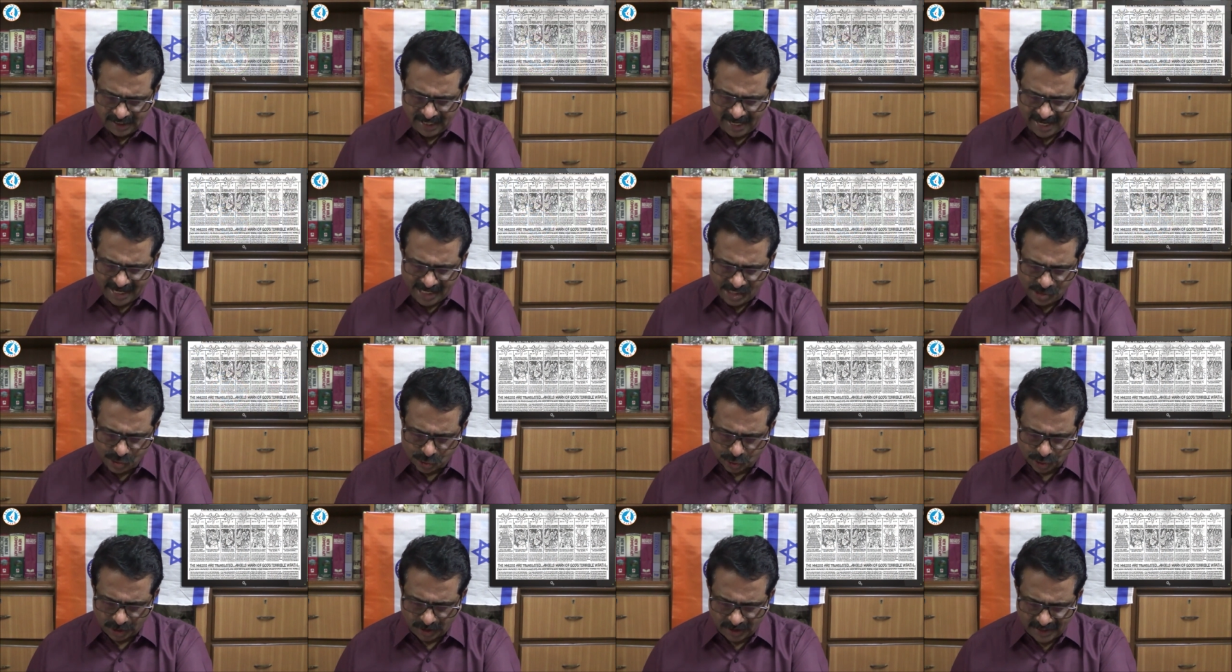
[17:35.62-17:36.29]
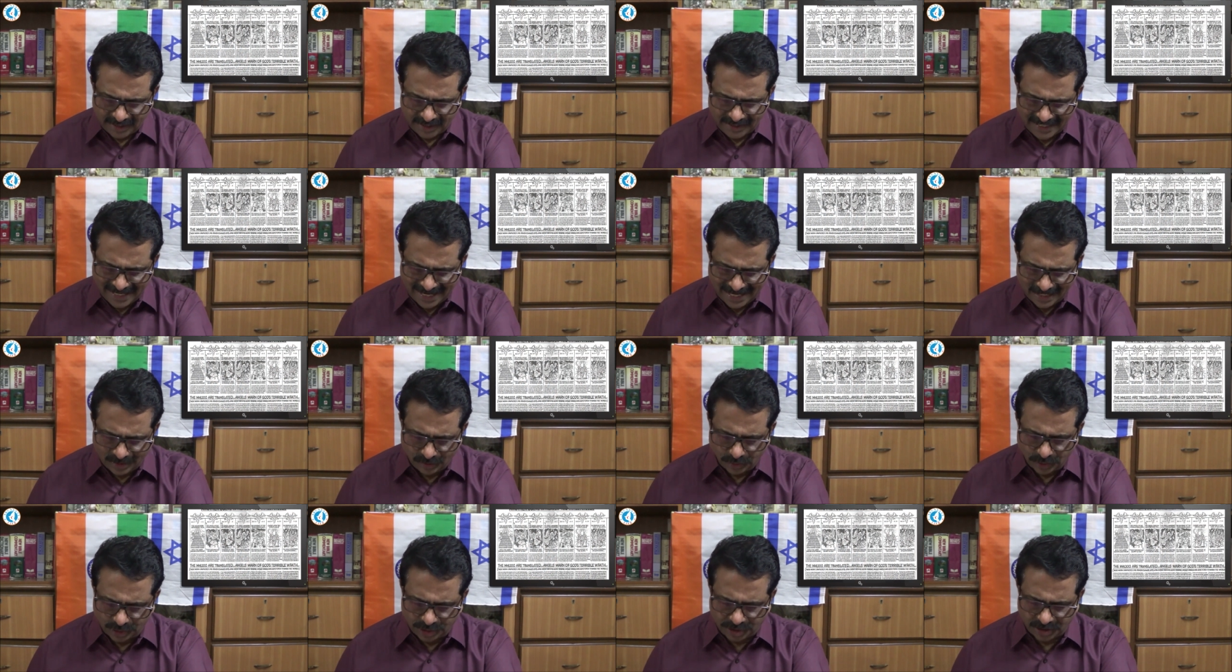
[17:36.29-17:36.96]
angel
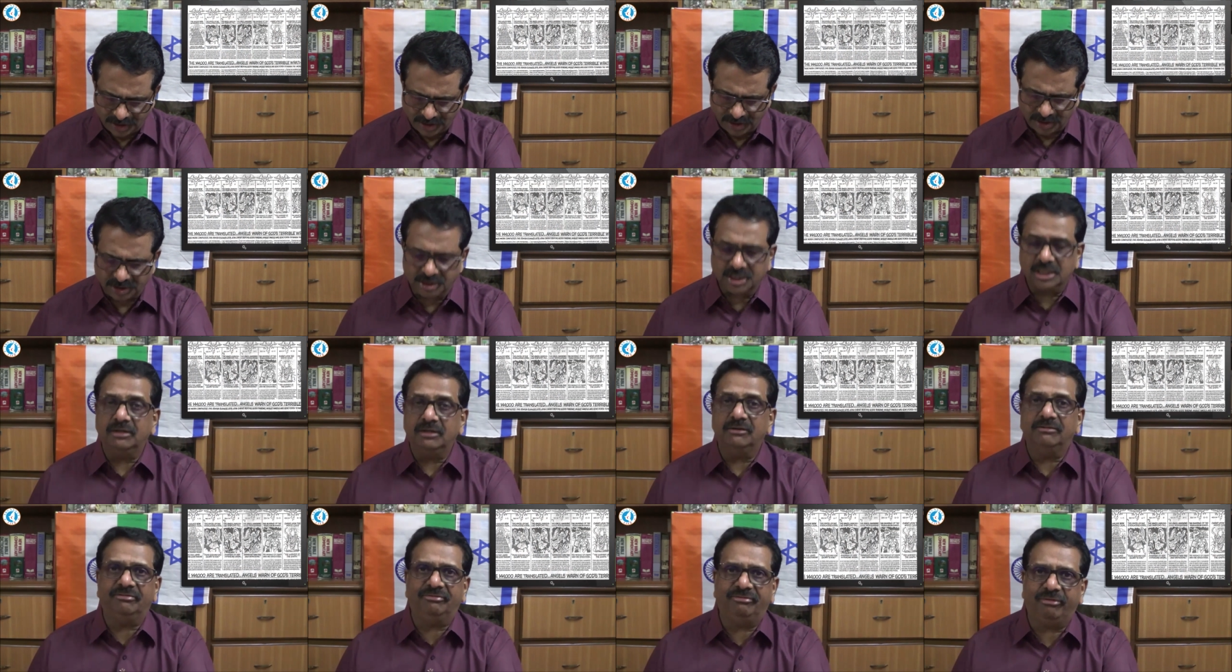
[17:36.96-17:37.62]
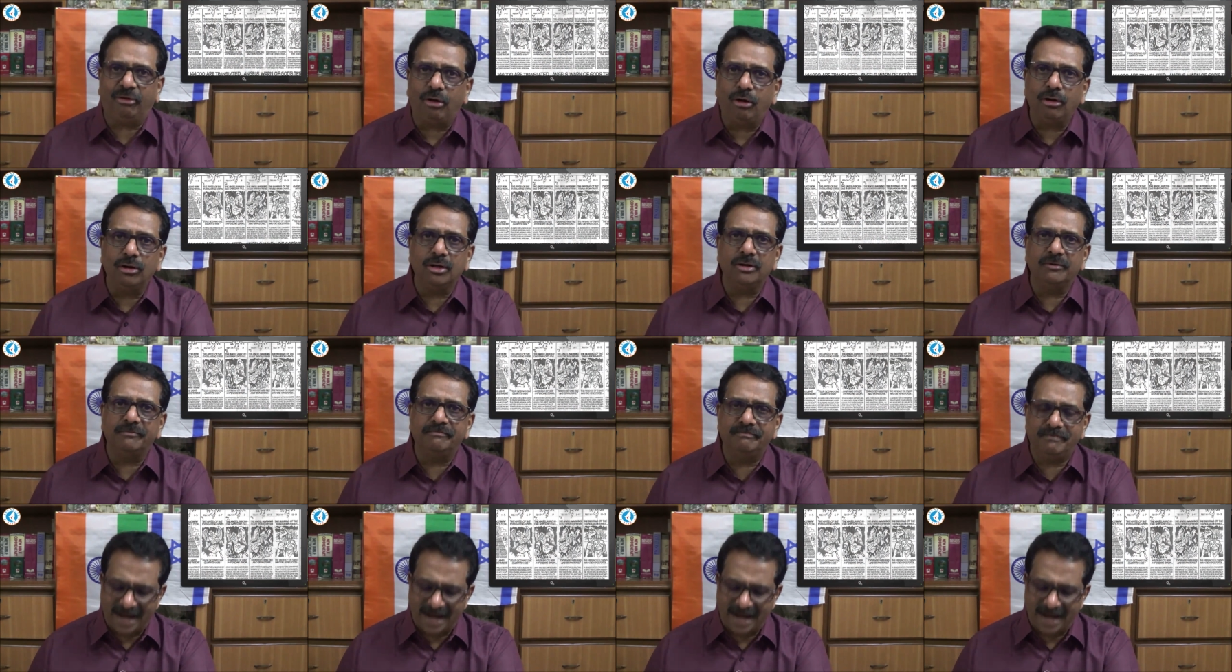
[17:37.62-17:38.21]
announces the fall of